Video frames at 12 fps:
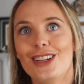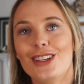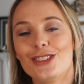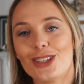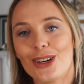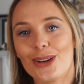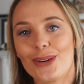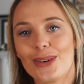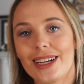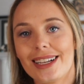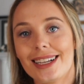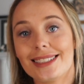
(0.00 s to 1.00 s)

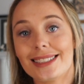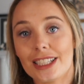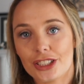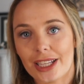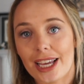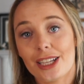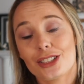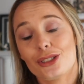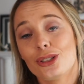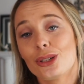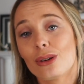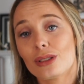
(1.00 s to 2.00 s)
So essentially he's a
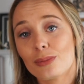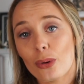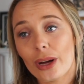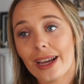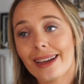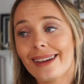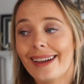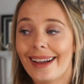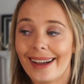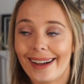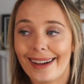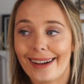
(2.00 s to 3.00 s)
2-year-old boy.
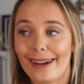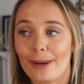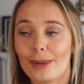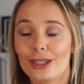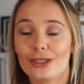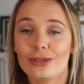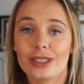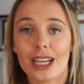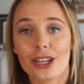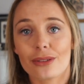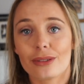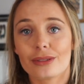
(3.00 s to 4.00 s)
2
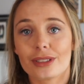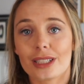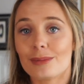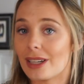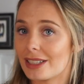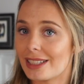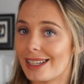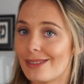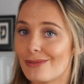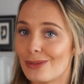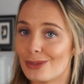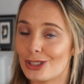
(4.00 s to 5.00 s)
10-year-olds abducted
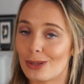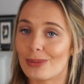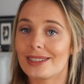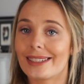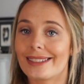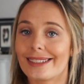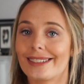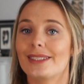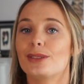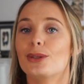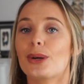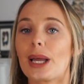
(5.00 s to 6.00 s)
him from a shopping
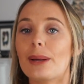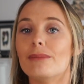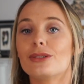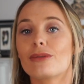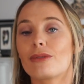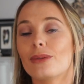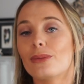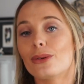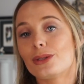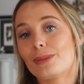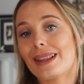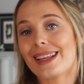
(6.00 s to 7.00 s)
centre, took him to a
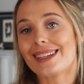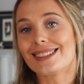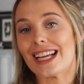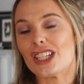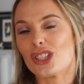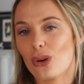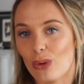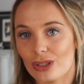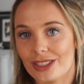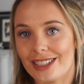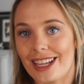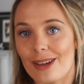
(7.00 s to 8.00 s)
remote place and
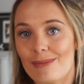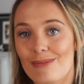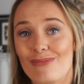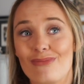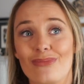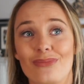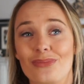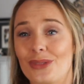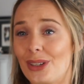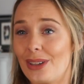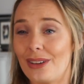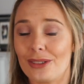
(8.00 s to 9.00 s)
tortured him
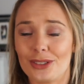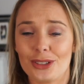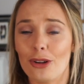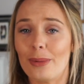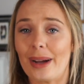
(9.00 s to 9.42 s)
so